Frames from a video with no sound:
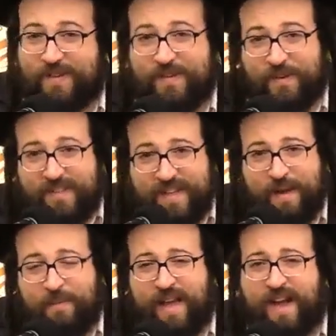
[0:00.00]
So he said,
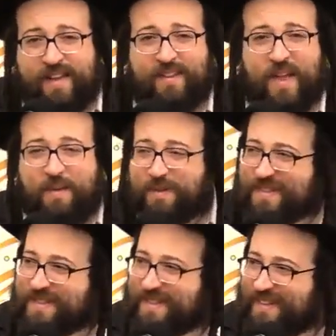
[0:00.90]
"I'm carrying
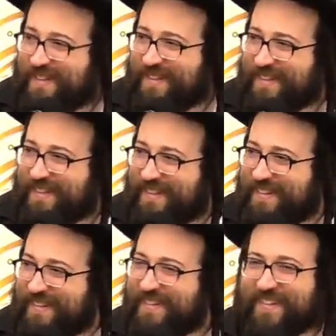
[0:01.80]
tables."
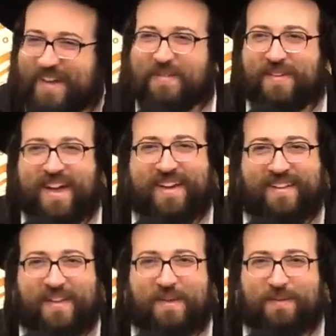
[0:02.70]
I'm
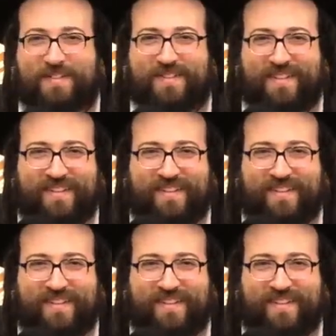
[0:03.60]
carrying tables.